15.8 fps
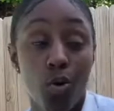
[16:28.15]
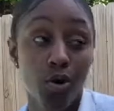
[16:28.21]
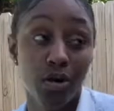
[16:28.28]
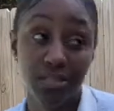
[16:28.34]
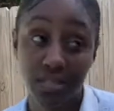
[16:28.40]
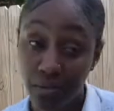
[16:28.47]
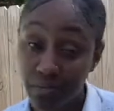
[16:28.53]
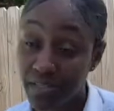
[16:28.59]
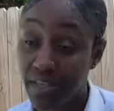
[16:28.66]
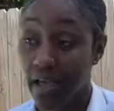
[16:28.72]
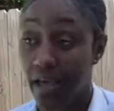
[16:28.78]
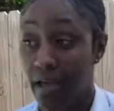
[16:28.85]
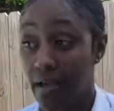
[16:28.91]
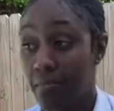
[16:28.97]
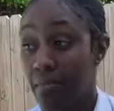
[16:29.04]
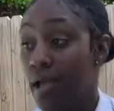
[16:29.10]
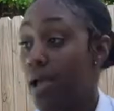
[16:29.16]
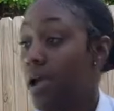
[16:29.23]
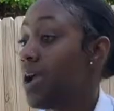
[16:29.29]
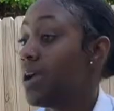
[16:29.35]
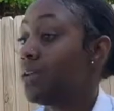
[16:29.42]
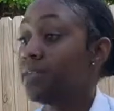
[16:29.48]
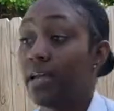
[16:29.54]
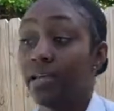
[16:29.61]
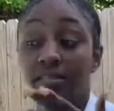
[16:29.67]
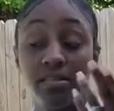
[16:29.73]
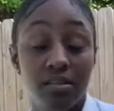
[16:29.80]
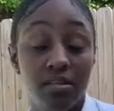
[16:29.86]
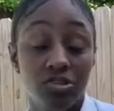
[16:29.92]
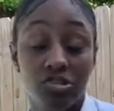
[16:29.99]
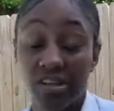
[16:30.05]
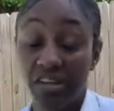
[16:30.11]
Or sometimes they
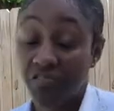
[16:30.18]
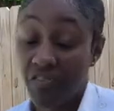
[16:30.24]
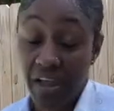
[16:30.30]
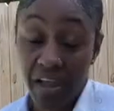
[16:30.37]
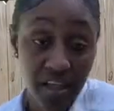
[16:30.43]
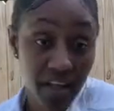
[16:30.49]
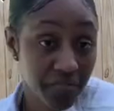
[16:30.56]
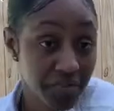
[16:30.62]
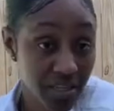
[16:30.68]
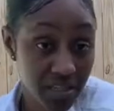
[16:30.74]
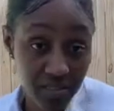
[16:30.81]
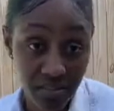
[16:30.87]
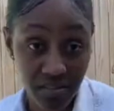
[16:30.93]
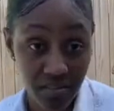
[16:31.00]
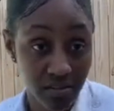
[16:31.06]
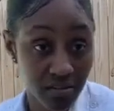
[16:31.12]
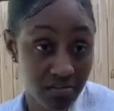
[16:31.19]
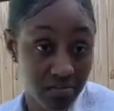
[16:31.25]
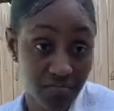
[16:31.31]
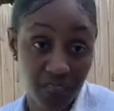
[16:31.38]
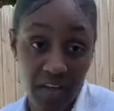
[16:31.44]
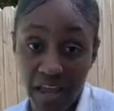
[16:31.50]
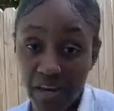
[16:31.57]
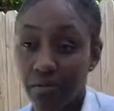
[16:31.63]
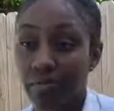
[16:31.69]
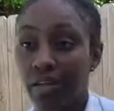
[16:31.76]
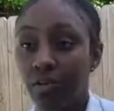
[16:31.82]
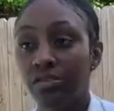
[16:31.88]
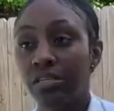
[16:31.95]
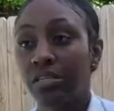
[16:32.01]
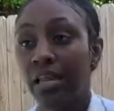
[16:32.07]
still trying to find evidence to find them guilty.